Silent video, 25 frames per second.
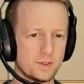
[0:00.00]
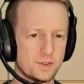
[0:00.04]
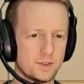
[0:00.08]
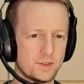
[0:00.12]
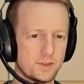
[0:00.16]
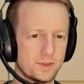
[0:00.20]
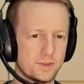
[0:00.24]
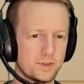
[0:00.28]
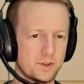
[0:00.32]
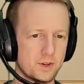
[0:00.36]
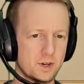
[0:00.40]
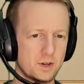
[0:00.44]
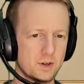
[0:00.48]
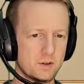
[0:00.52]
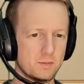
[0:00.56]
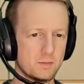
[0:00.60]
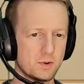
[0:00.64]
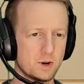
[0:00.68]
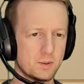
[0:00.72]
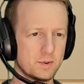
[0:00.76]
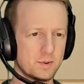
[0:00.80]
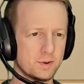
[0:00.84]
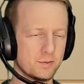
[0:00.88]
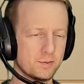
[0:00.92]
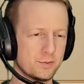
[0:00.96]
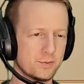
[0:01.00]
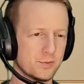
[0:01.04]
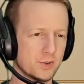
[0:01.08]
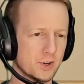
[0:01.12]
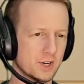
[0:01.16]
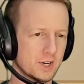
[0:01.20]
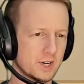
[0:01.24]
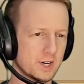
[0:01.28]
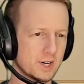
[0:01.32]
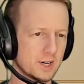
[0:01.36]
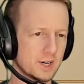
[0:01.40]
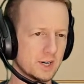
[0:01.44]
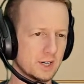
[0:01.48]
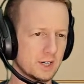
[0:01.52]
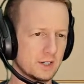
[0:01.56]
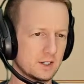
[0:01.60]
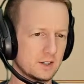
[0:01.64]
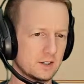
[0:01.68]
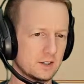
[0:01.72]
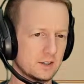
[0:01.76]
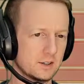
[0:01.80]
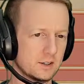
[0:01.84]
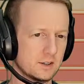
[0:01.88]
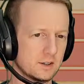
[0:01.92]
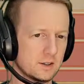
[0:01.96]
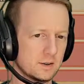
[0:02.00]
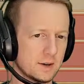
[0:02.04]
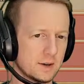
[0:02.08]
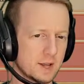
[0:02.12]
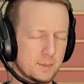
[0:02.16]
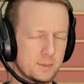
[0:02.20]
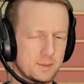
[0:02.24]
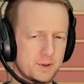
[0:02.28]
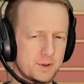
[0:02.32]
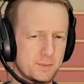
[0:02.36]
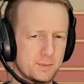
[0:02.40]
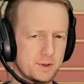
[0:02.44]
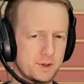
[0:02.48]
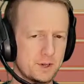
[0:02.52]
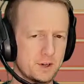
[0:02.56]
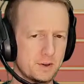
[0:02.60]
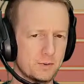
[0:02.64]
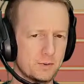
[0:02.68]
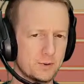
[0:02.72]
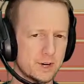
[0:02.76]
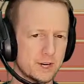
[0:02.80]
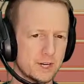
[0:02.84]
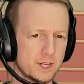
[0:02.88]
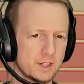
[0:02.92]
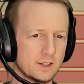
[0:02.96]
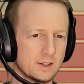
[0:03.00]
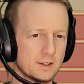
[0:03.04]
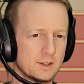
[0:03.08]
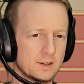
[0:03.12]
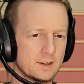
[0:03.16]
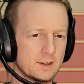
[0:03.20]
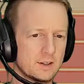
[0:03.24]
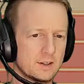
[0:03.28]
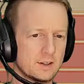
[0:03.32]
I think it might be fire. Happy to be corrected.